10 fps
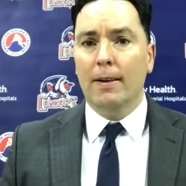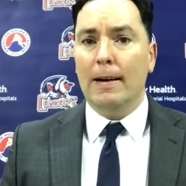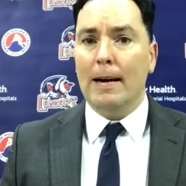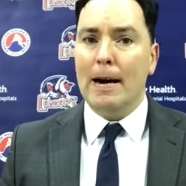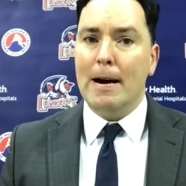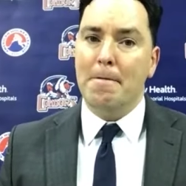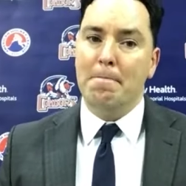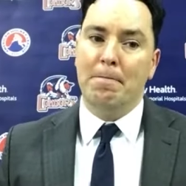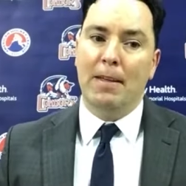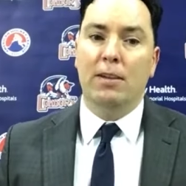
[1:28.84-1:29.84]
Um,
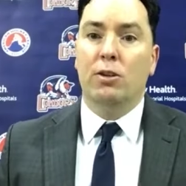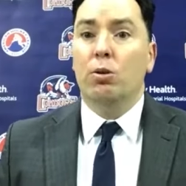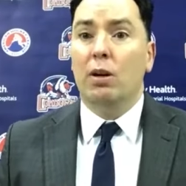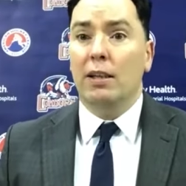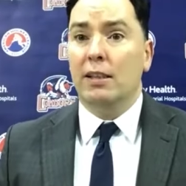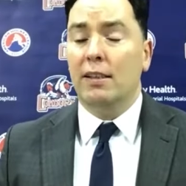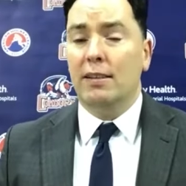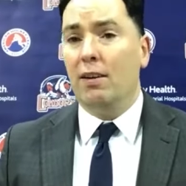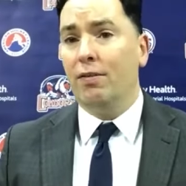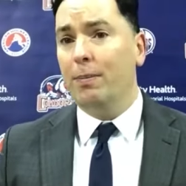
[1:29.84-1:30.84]
they had two guys sent
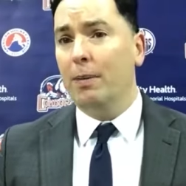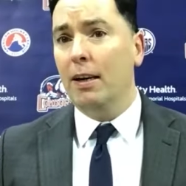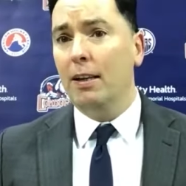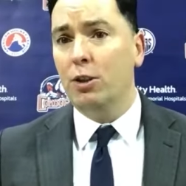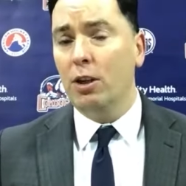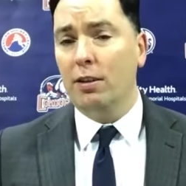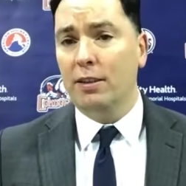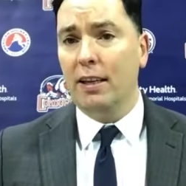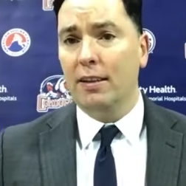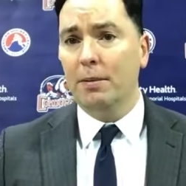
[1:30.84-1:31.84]
down from the NHL
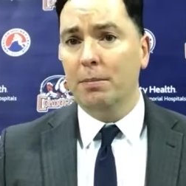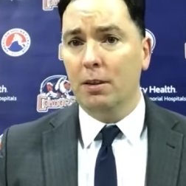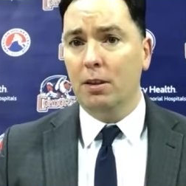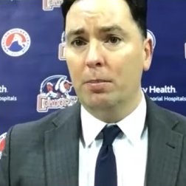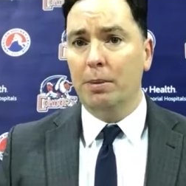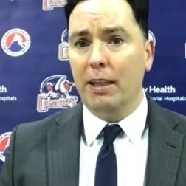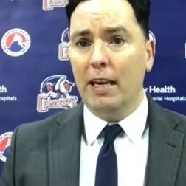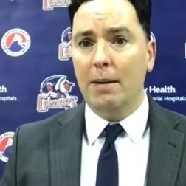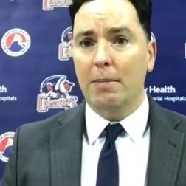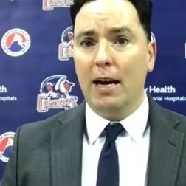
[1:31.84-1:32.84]
to get them a little bit of
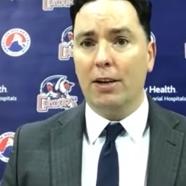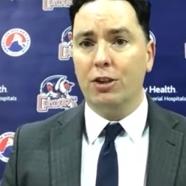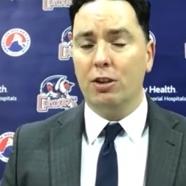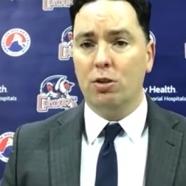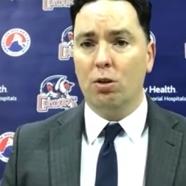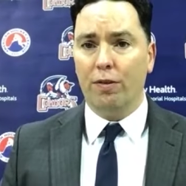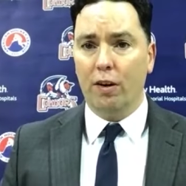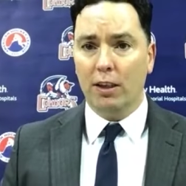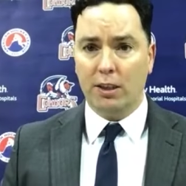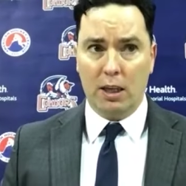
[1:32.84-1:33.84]
game action. So for
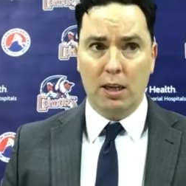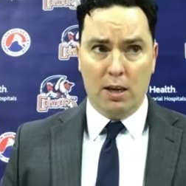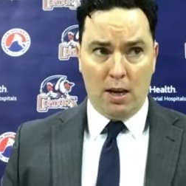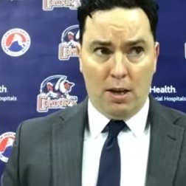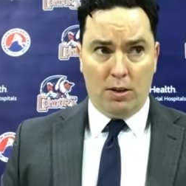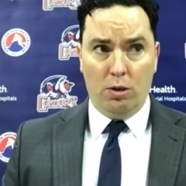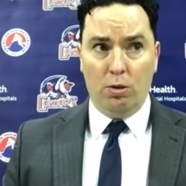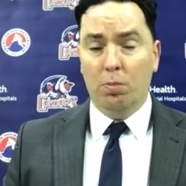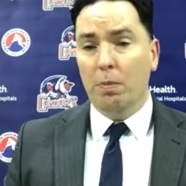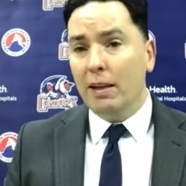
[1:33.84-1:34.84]
us
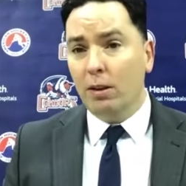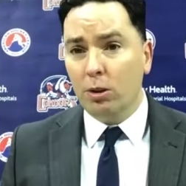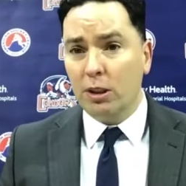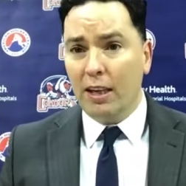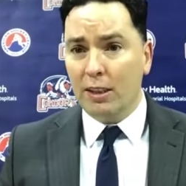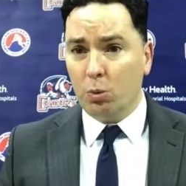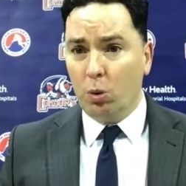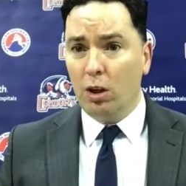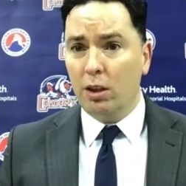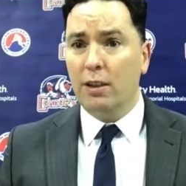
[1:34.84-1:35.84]
to make those guys
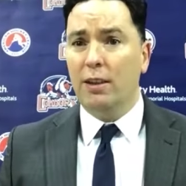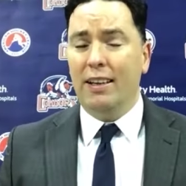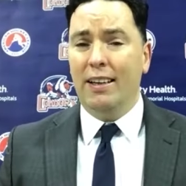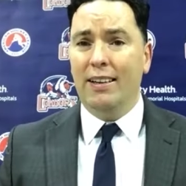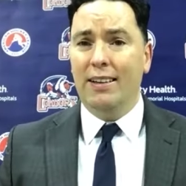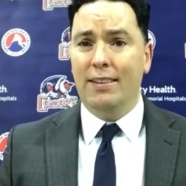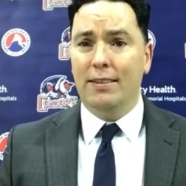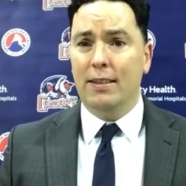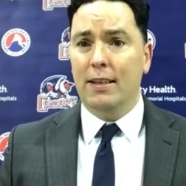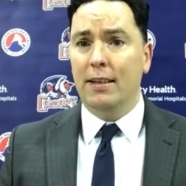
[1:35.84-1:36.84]
work
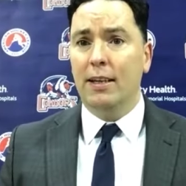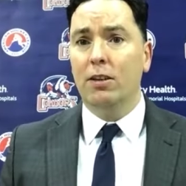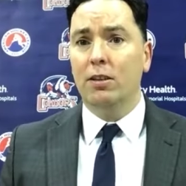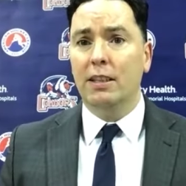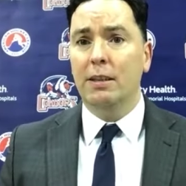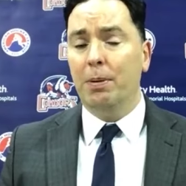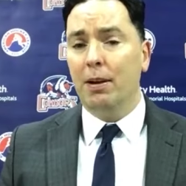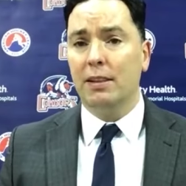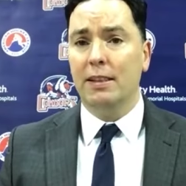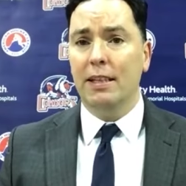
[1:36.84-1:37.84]
and uh, guarantee
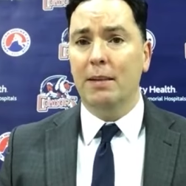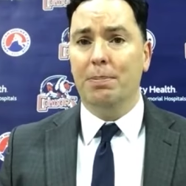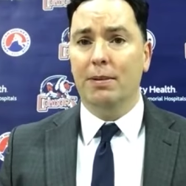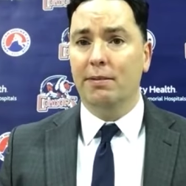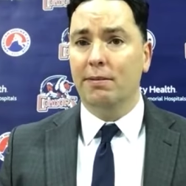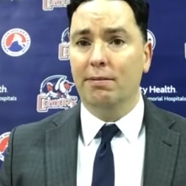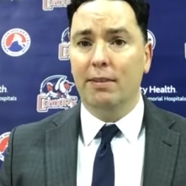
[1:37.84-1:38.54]
pucks deep and